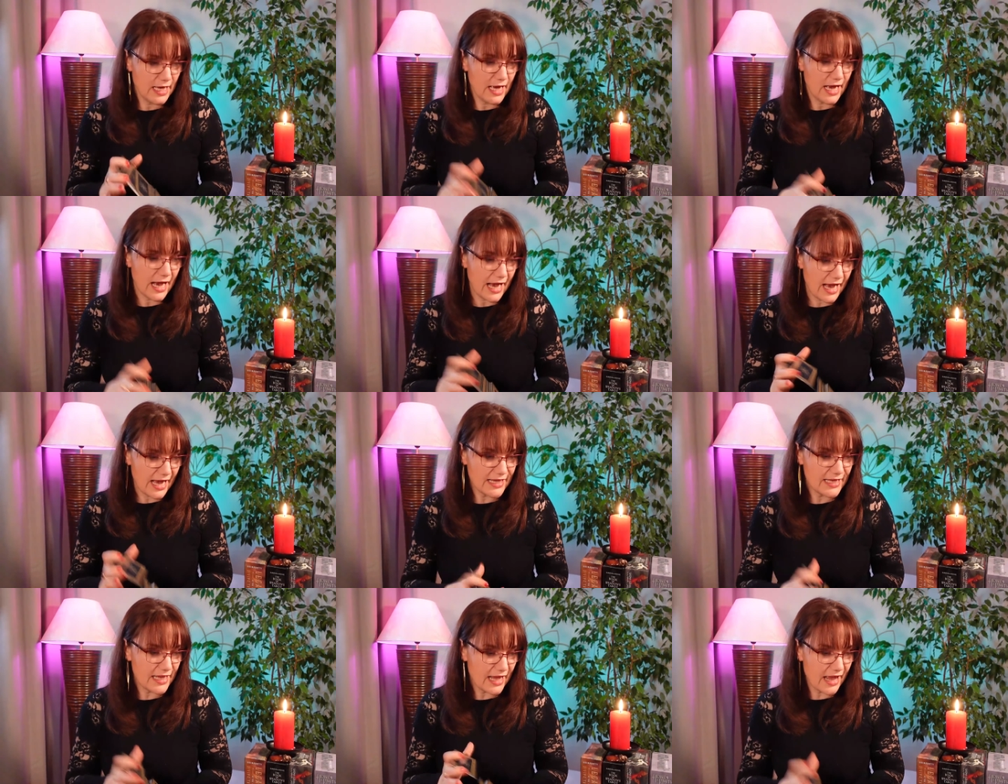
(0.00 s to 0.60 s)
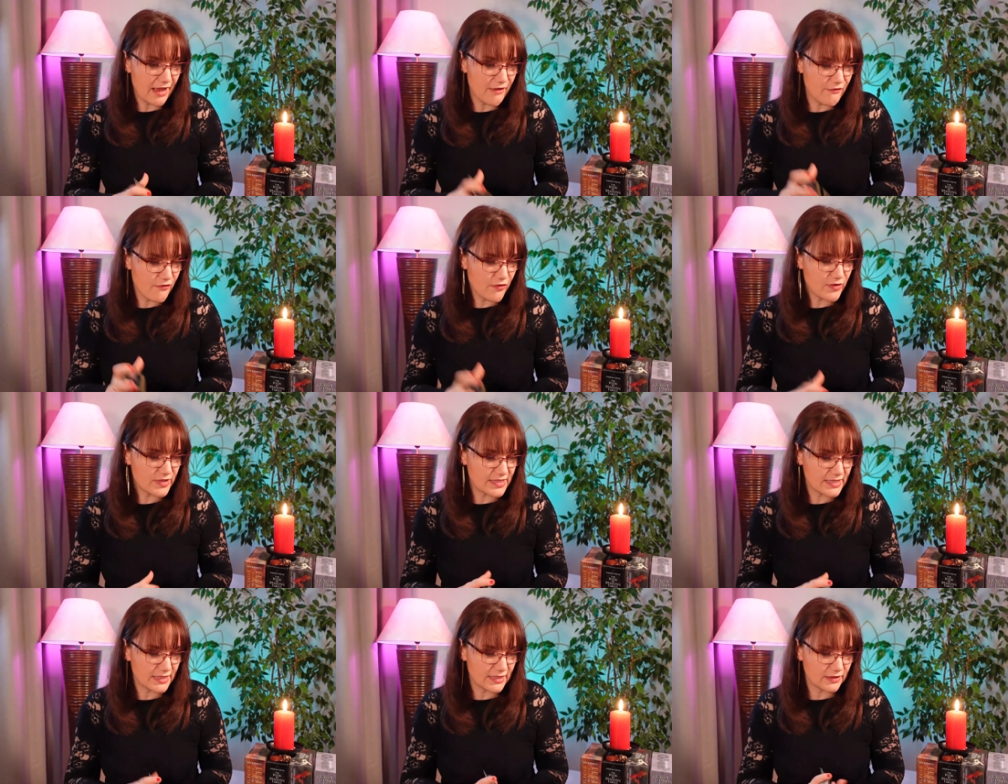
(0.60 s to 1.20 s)
Hide every
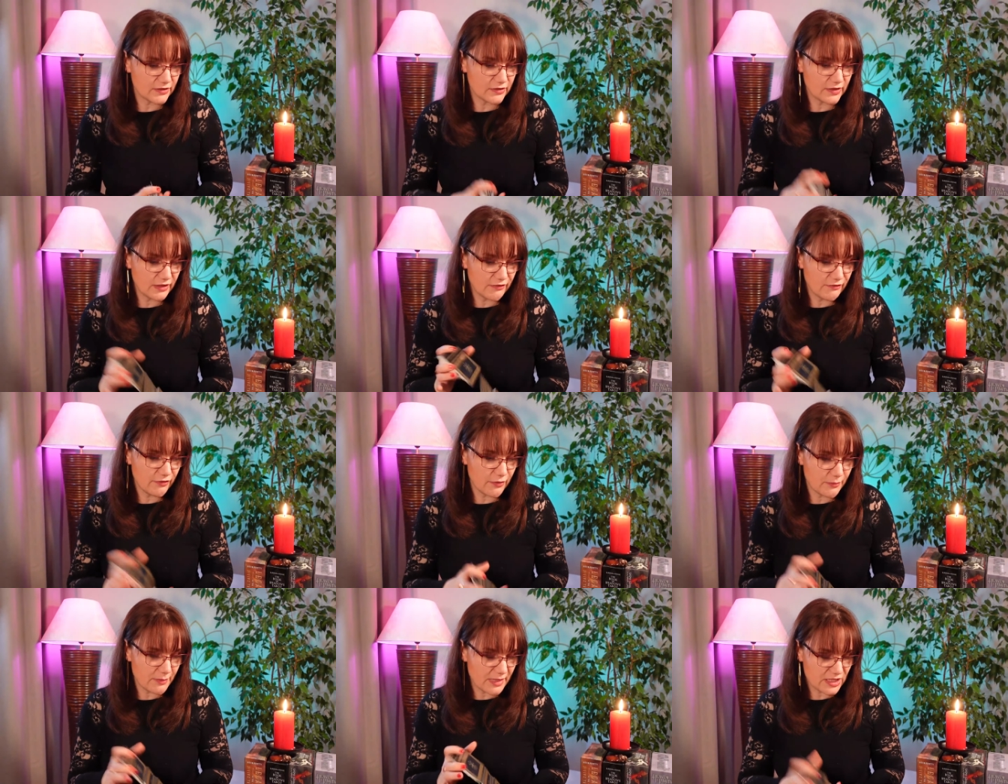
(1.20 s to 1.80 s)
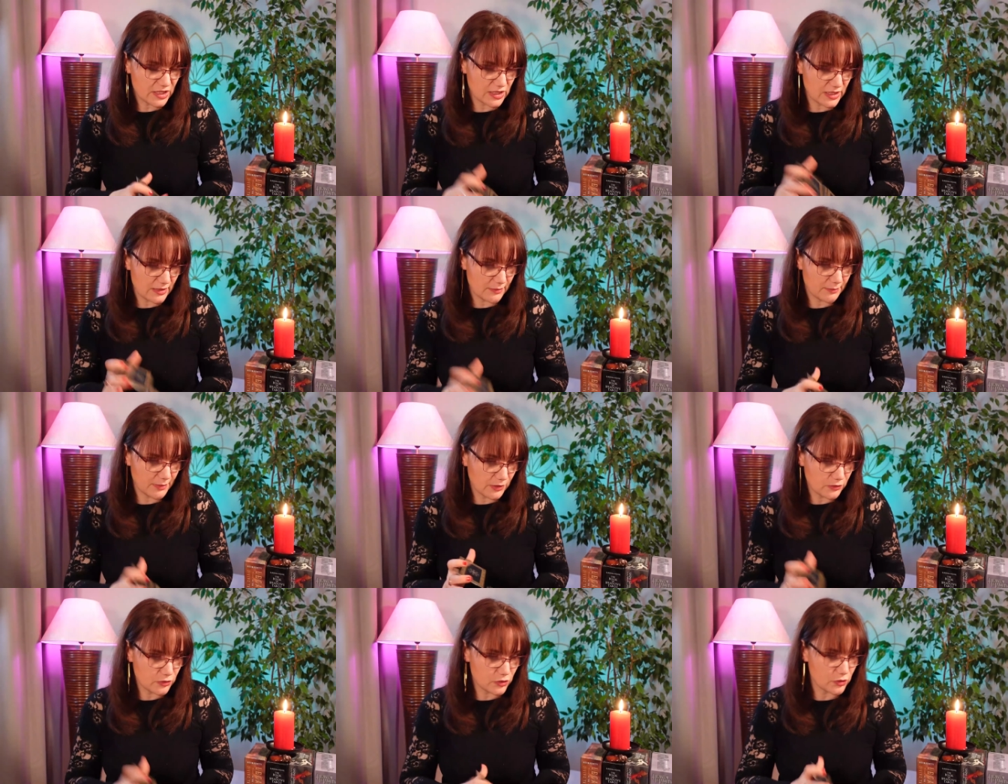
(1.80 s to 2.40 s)
single information
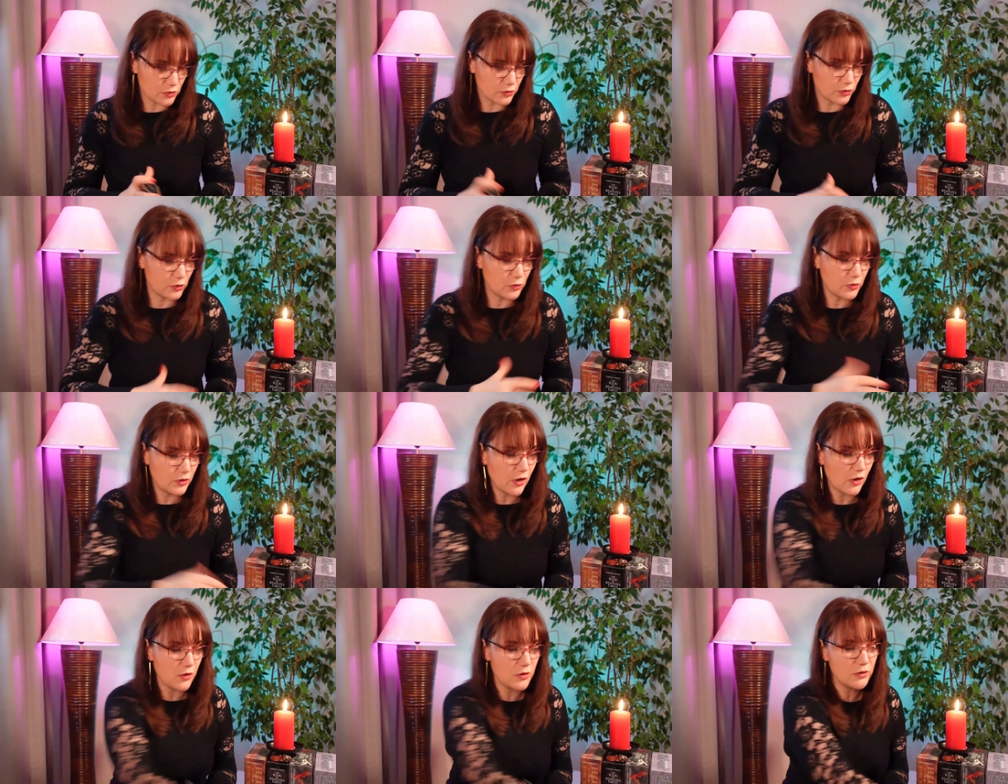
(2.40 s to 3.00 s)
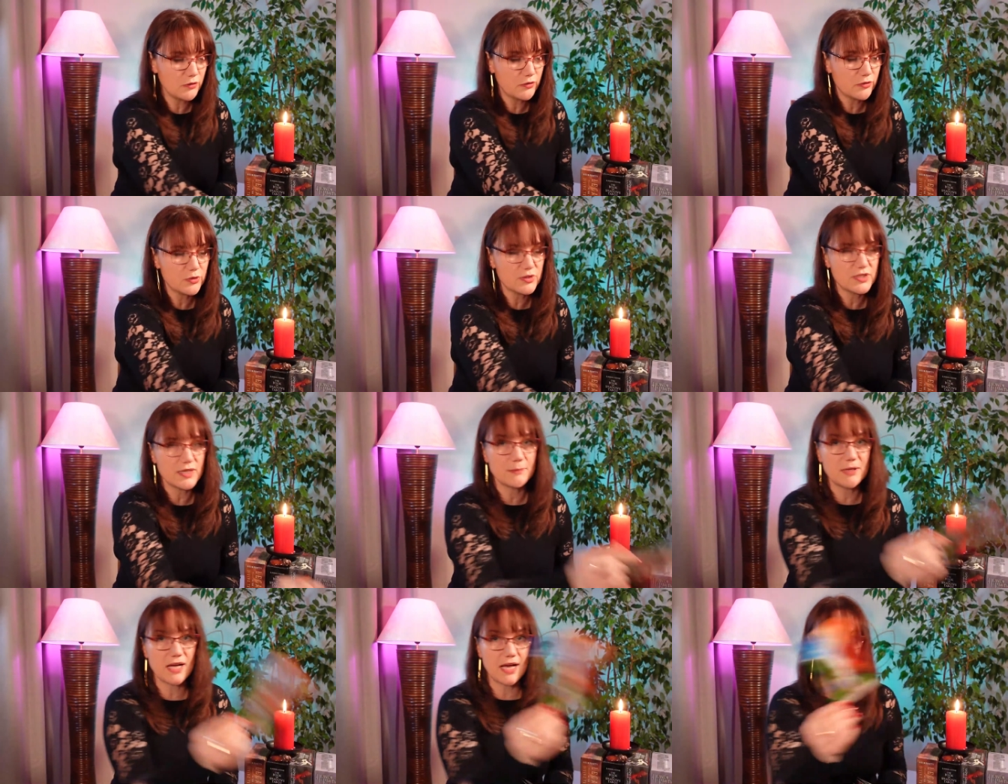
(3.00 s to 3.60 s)
about you. You're going through
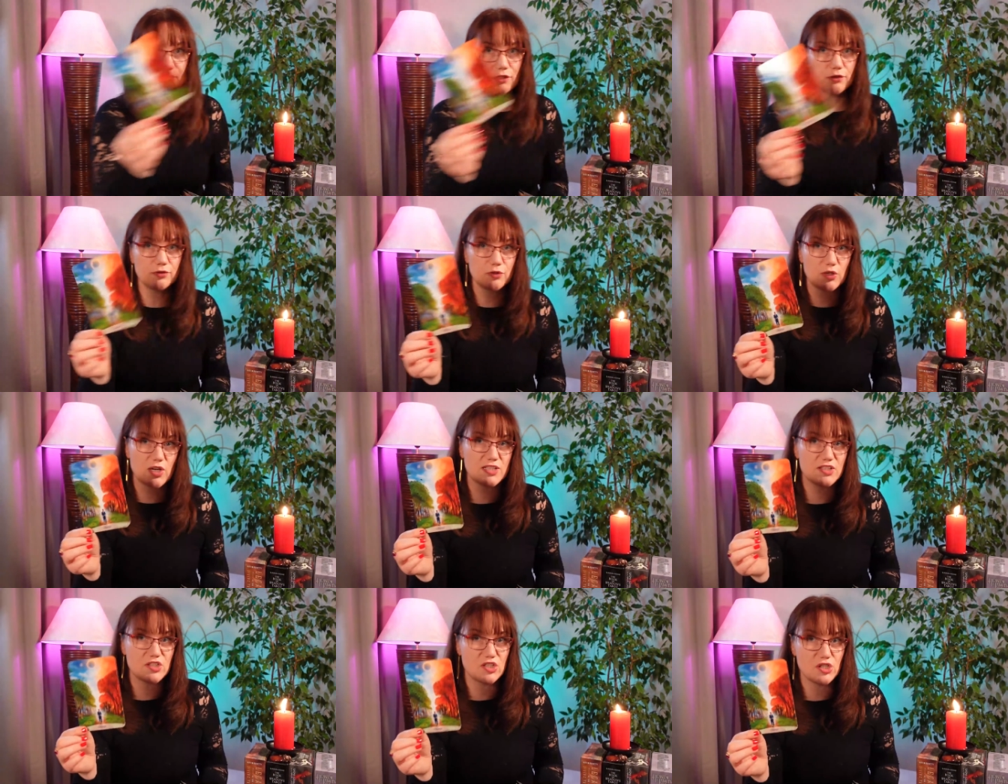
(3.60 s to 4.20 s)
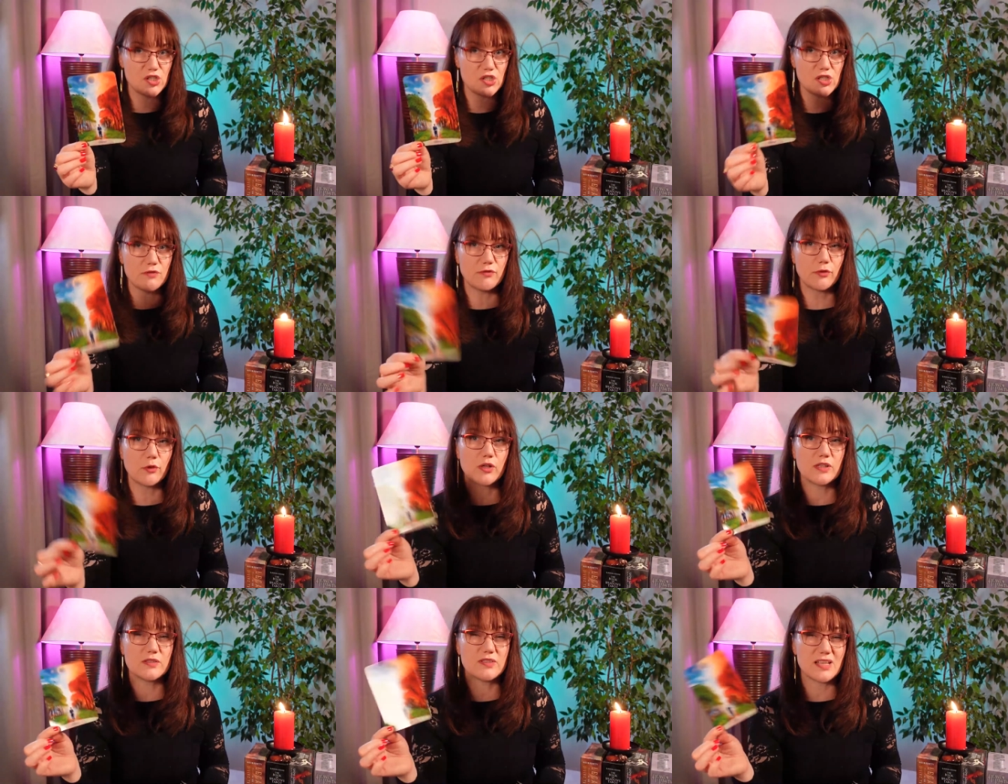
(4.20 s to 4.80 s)
some kind of transition,
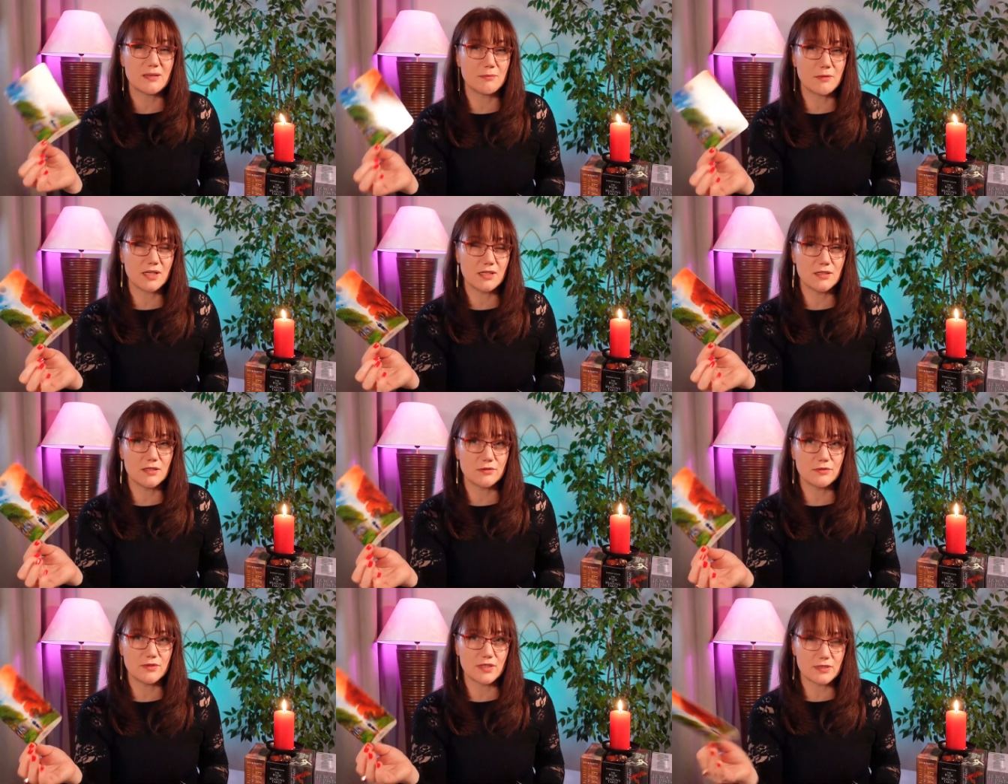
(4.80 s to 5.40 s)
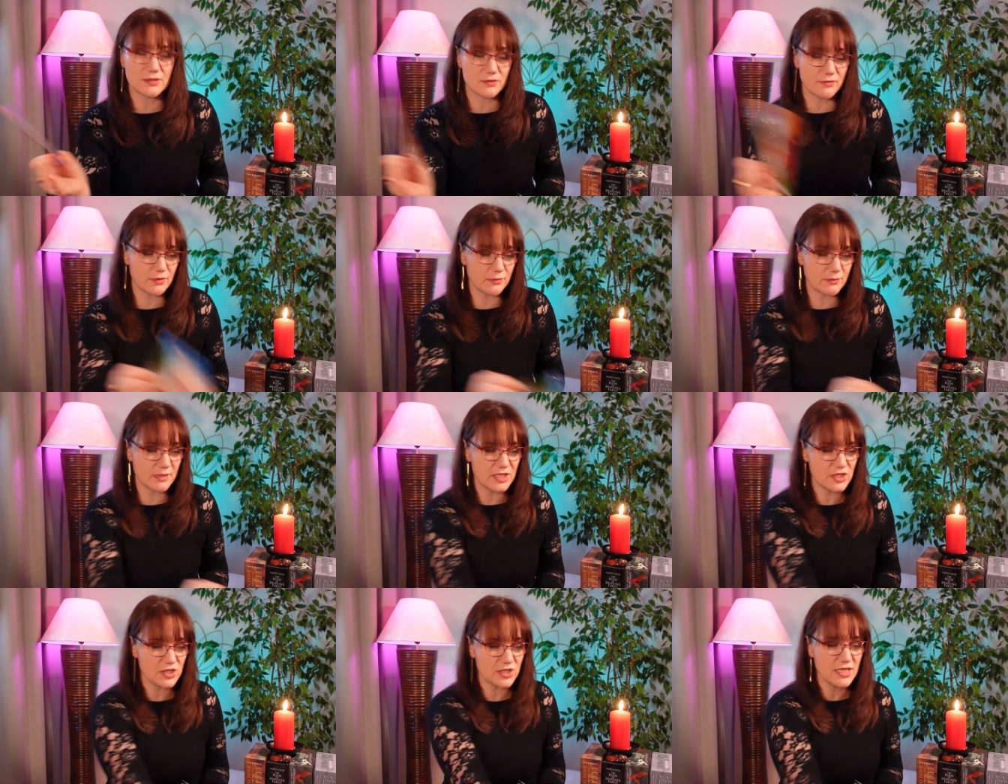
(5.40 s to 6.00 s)
for some kind of
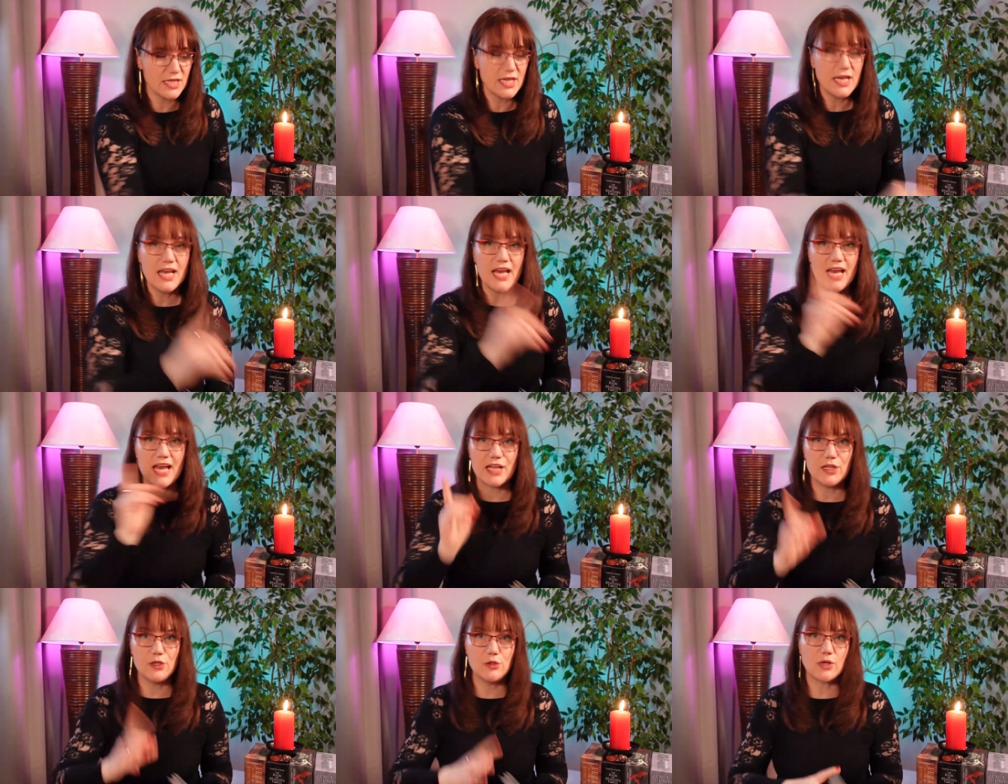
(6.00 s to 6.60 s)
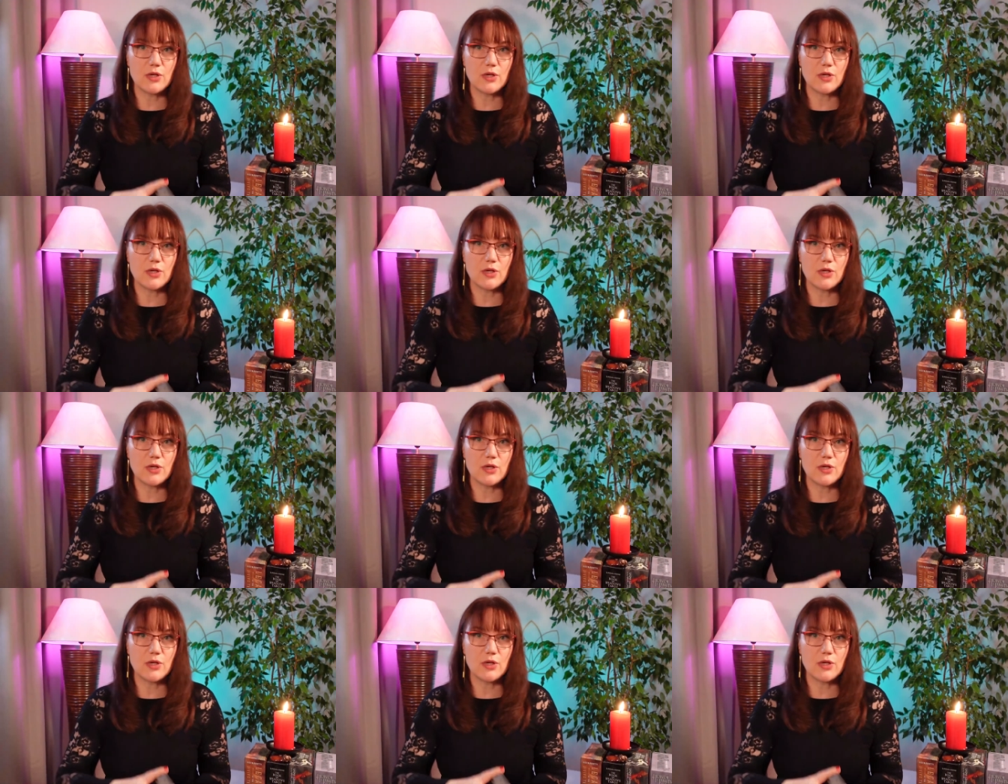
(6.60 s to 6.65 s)
transformation, and you